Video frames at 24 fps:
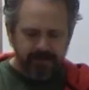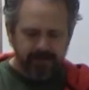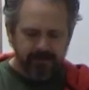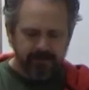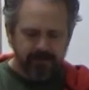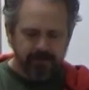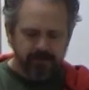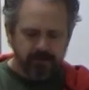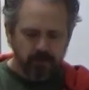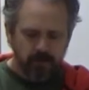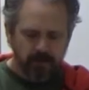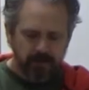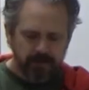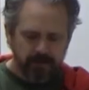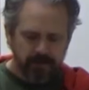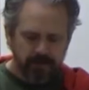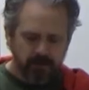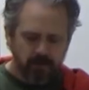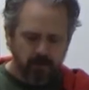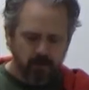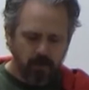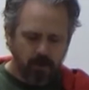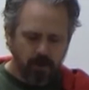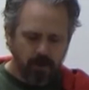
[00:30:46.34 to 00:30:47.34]
And then there's one
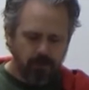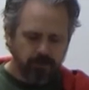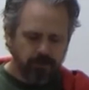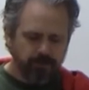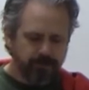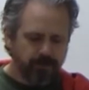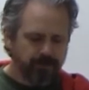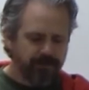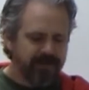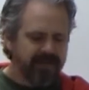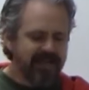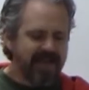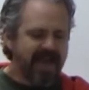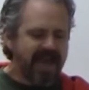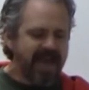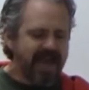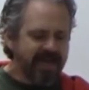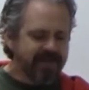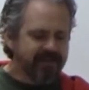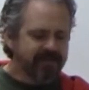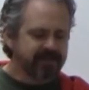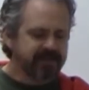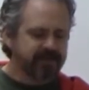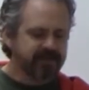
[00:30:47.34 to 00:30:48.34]
other quote from the
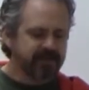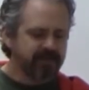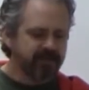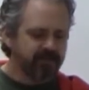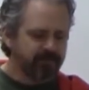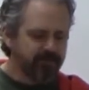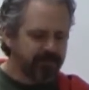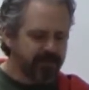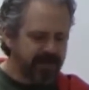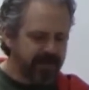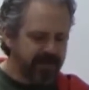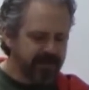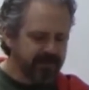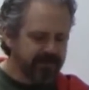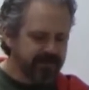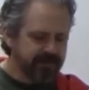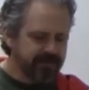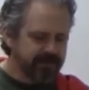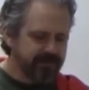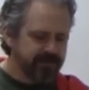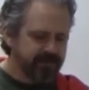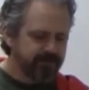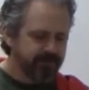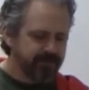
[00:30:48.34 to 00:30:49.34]
Acts of
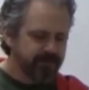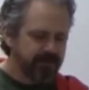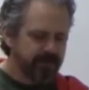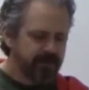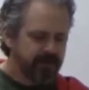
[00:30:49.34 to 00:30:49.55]
Pilate,